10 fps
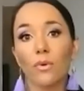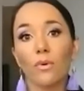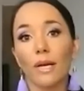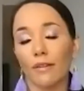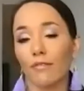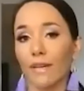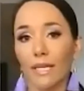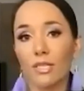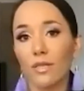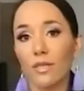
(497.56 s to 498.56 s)
and
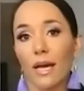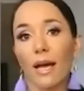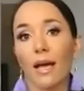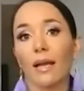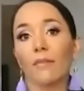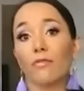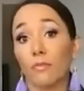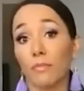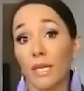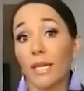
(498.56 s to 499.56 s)
finish that for
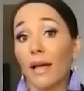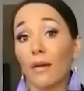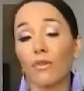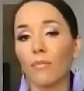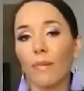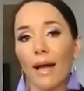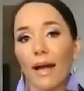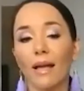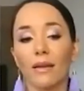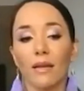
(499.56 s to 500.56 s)
me and for
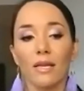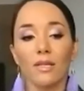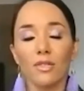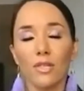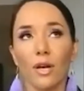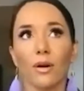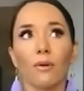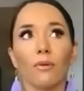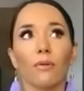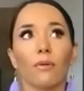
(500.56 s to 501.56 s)
Pat.
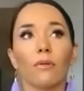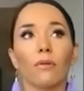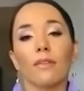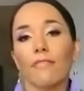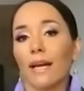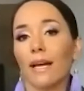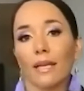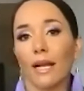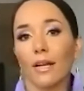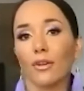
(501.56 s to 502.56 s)
So the fact
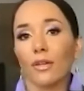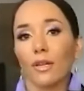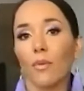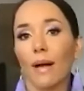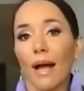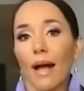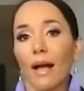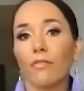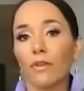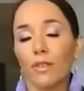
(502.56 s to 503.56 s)
that I couldn't go back
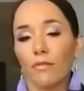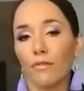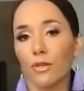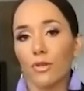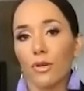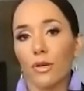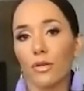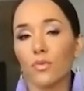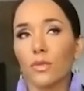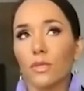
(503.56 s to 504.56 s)
for the first 2
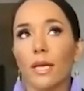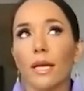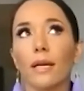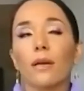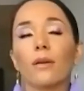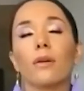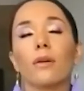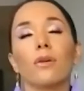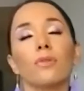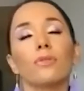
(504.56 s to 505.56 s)
years was like
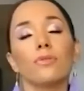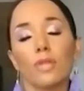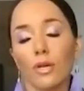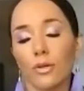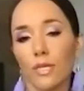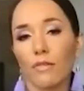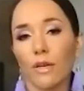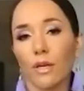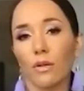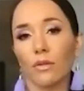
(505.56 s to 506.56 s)
so
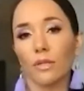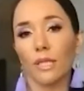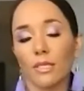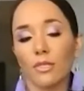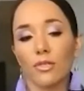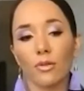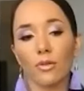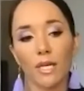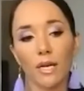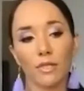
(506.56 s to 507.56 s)
difficult, and so
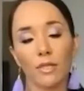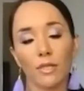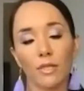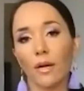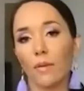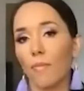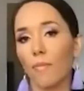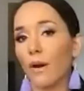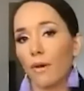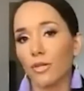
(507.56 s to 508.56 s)
tough to not
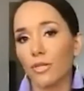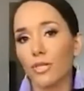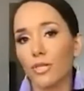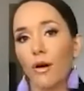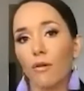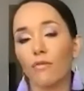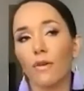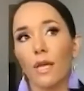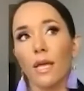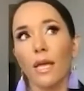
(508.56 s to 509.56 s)
compare yourself.
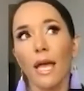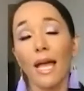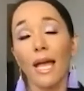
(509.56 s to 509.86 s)
And